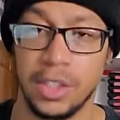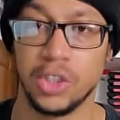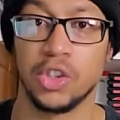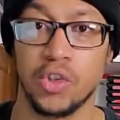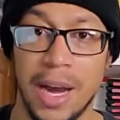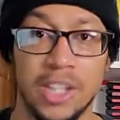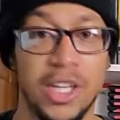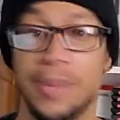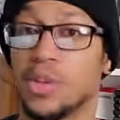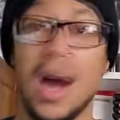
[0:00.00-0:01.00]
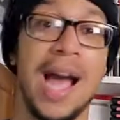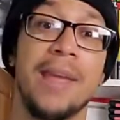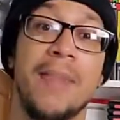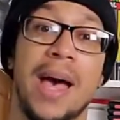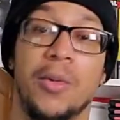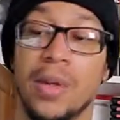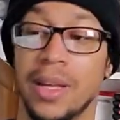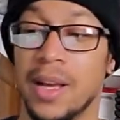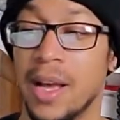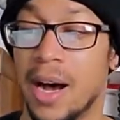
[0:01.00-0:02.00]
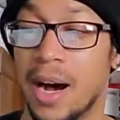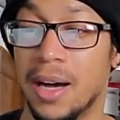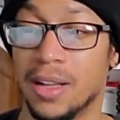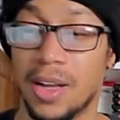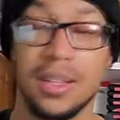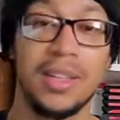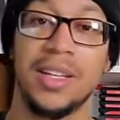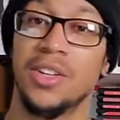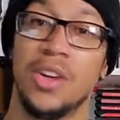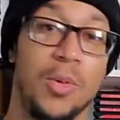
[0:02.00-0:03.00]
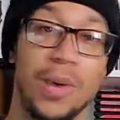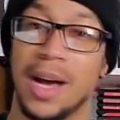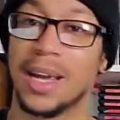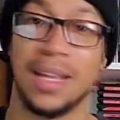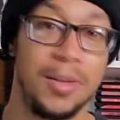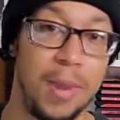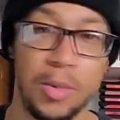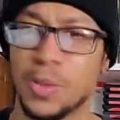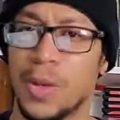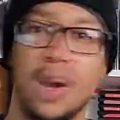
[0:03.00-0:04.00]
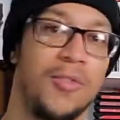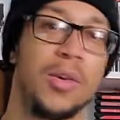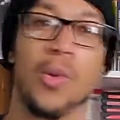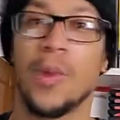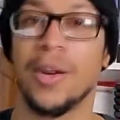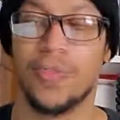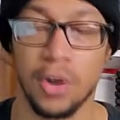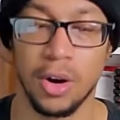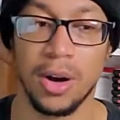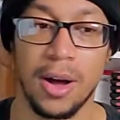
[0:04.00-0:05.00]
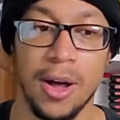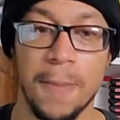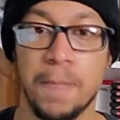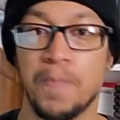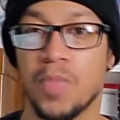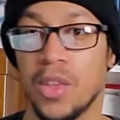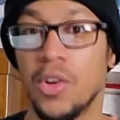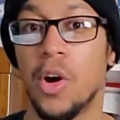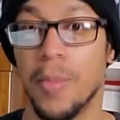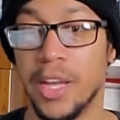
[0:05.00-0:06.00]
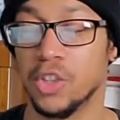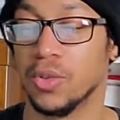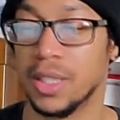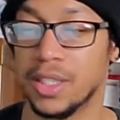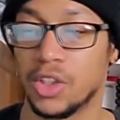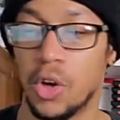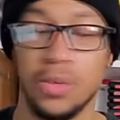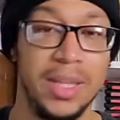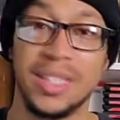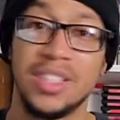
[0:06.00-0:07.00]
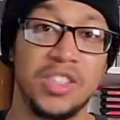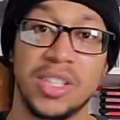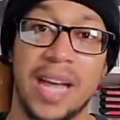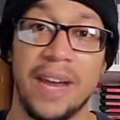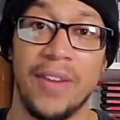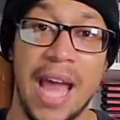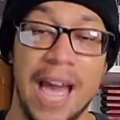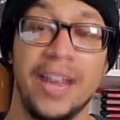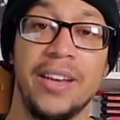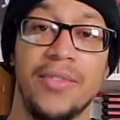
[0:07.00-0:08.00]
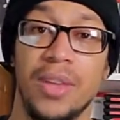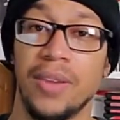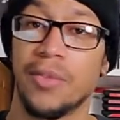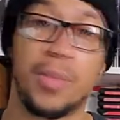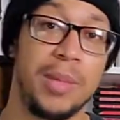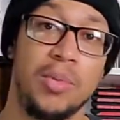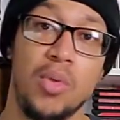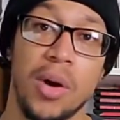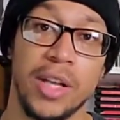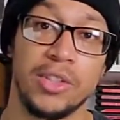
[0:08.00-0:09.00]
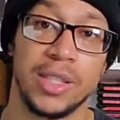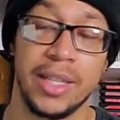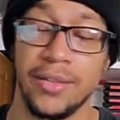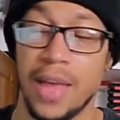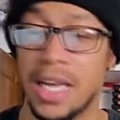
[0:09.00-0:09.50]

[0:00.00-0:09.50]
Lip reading: Crash game, so I ain't mad with it. Luckily, we're not getting the mobile spin-off when we're waiting for a major release. So this is just kind of an additive thing for people who are interested in that.